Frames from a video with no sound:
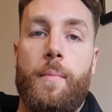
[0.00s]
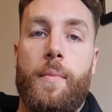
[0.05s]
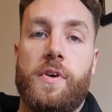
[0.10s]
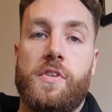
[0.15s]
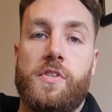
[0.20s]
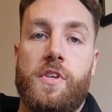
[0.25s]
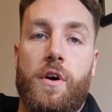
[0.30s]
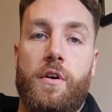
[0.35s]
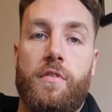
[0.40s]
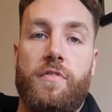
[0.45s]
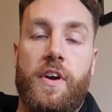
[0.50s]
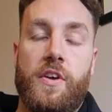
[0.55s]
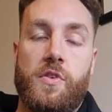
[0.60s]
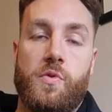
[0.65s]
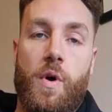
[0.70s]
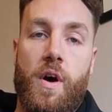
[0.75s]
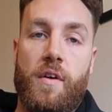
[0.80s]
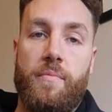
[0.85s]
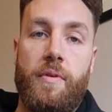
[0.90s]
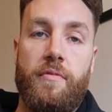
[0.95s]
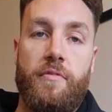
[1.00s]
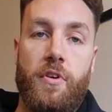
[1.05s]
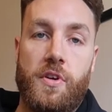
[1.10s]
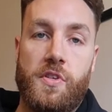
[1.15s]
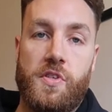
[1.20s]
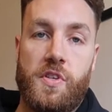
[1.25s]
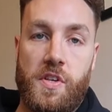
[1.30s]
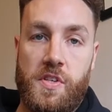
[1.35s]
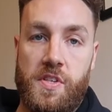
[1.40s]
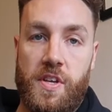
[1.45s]
myself. That's what I've been very
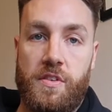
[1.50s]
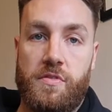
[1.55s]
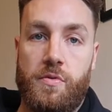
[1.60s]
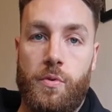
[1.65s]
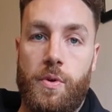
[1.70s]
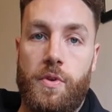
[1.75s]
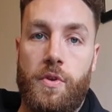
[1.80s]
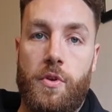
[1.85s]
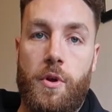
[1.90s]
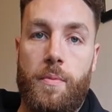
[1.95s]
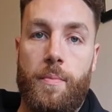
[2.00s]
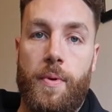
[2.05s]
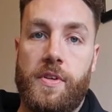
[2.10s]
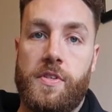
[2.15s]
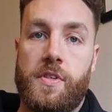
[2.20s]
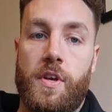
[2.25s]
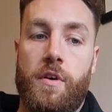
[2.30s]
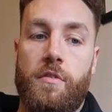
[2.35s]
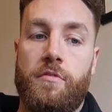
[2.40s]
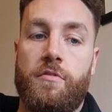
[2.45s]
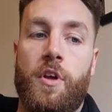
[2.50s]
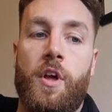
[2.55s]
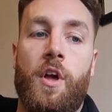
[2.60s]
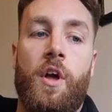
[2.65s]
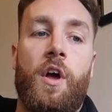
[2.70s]
successful in doing myself.